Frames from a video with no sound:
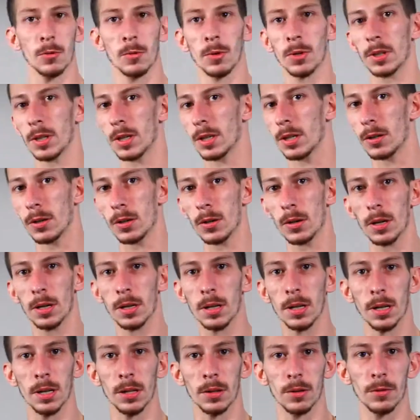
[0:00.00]
really
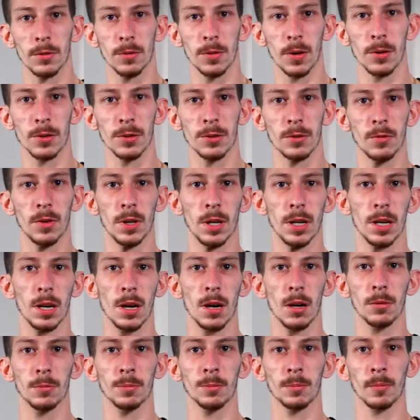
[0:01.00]
good in the first
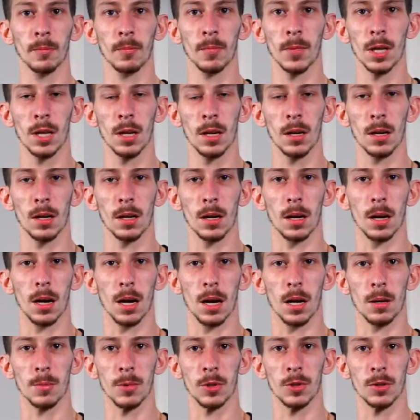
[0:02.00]
video.
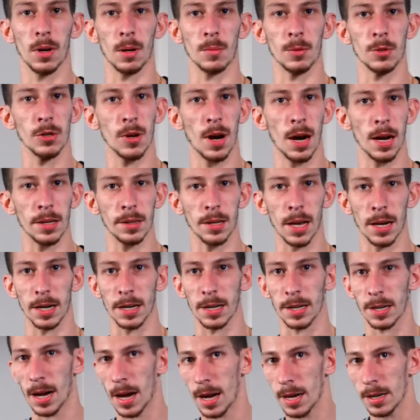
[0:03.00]
So I'm trying that
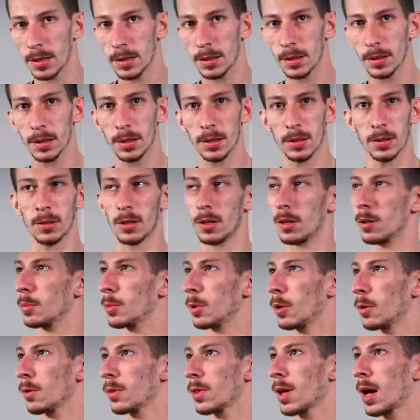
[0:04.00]
again. They're both